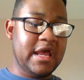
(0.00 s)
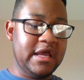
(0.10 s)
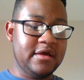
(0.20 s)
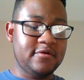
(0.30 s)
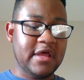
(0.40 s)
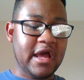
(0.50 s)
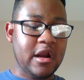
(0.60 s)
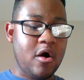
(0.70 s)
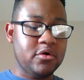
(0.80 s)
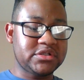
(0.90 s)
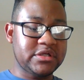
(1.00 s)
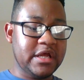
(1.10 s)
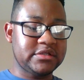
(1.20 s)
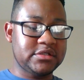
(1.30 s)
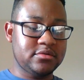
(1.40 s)
And they got an
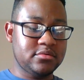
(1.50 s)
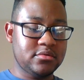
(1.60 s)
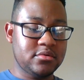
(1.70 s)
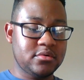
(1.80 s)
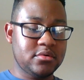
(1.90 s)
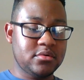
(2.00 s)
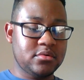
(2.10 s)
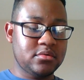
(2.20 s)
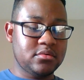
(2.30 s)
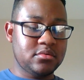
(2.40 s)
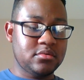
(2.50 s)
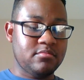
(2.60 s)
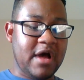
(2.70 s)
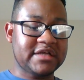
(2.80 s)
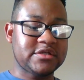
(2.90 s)
alternate
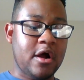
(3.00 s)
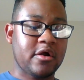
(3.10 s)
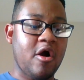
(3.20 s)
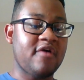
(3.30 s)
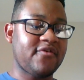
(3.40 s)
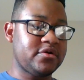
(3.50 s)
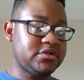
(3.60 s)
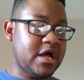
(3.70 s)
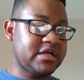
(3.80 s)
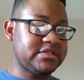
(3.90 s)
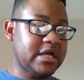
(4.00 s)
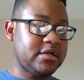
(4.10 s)
butt sock cover, so I can